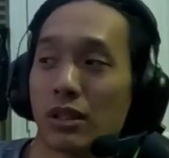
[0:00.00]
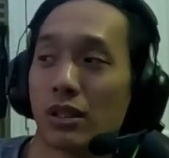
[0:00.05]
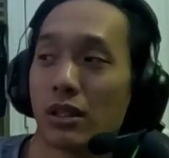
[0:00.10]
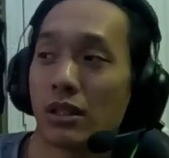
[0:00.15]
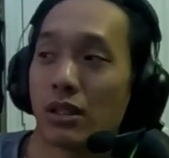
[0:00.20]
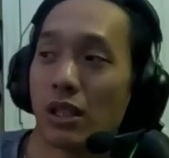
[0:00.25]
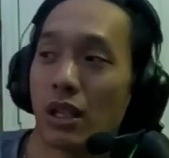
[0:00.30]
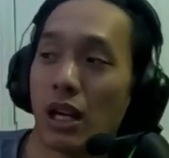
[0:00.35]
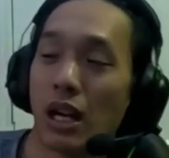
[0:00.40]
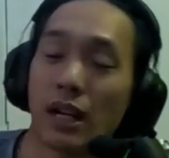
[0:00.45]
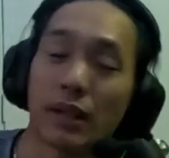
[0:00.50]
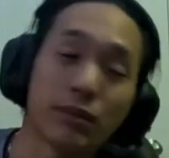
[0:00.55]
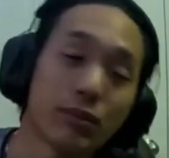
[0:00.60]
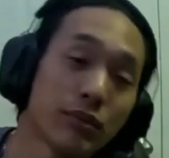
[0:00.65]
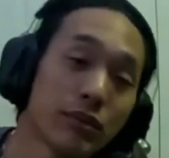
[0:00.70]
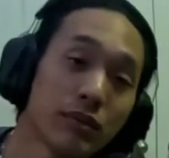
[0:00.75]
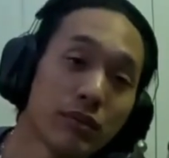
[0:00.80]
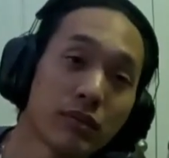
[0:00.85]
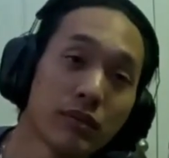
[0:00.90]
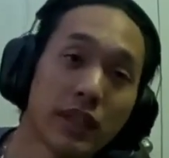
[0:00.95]
right,
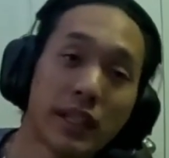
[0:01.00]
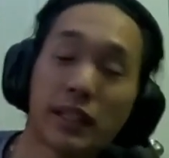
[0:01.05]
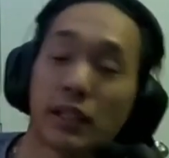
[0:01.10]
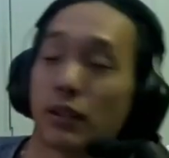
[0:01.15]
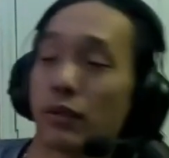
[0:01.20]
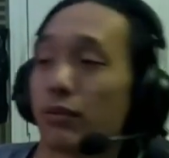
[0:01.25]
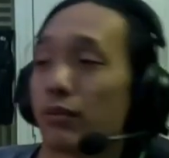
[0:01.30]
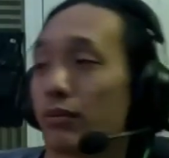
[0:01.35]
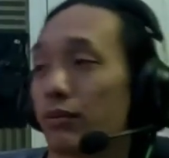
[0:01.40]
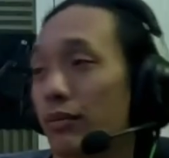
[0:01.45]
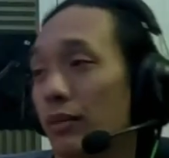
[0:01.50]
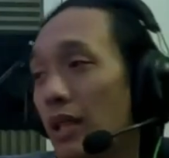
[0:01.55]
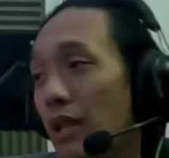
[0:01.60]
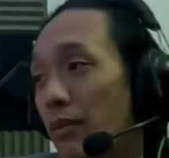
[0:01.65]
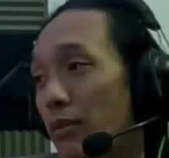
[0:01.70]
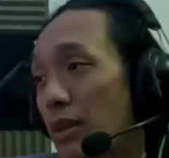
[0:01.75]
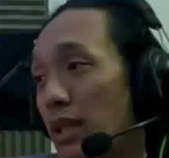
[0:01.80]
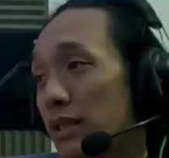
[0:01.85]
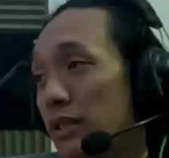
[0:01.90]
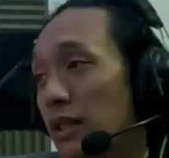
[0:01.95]
later. Have a
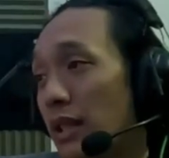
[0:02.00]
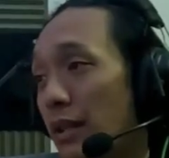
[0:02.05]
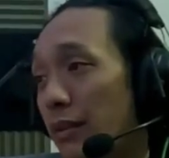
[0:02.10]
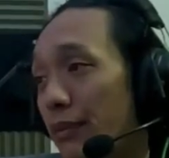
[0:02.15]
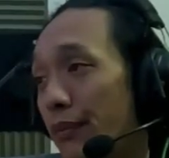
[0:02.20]
blessed day.